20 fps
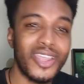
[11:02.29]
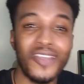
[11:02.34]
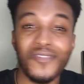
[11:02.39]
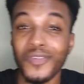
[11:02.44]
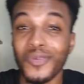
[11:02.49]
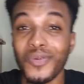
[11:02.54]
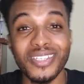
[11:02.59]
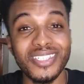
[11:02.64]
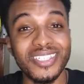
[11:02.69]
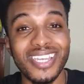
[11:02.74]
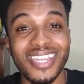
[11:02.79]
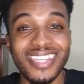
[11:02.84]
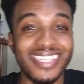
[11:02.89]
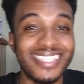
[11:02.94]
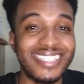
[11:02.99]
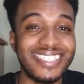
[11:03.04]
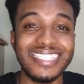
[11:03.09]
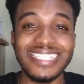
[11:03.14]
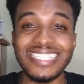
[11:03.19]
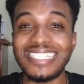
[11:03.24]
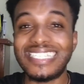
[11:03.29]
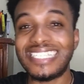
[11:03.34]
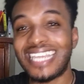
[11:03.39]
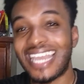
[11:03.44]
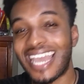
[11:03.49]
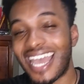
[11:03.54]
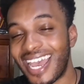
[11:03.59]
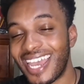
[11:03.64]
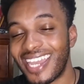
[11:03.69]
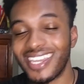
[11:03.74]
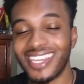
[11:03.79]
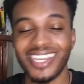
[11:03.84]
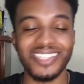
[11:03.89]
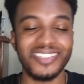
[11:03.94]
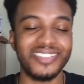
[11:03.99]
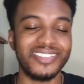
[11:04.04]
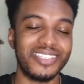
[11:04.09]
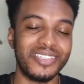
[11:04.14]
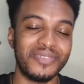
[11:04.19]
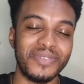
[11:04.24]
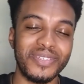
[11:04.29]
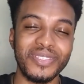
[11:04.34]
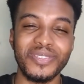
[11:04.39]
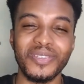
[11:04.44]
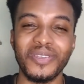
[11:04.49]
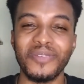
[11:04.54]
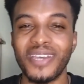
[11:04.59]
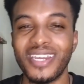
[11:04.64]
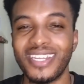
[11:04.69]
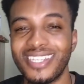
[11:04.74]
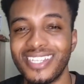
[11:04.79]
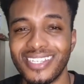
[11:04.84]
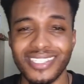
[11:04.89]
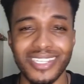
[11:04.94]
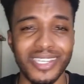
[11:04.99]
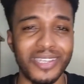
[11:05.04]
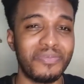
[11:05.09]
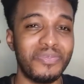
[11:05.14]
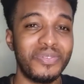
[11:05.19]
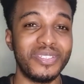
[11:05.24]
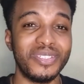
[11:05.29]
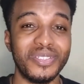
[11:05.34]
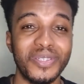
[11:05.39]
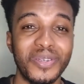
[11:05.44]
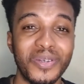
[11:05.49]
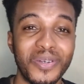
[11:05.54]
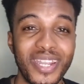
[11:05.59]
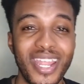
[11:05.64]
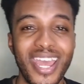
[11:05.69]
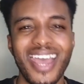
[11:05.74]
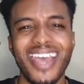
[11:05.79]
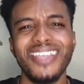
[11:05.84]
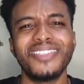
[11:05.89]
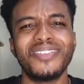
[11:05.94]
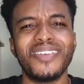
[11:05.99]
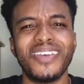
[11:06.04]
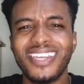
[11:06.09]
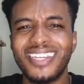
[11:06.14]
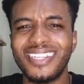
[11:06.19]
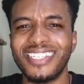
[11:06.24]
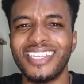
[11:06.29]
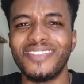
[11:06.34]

series, or if you want to see our next TTI, you can just give me some ideas and I can put it down.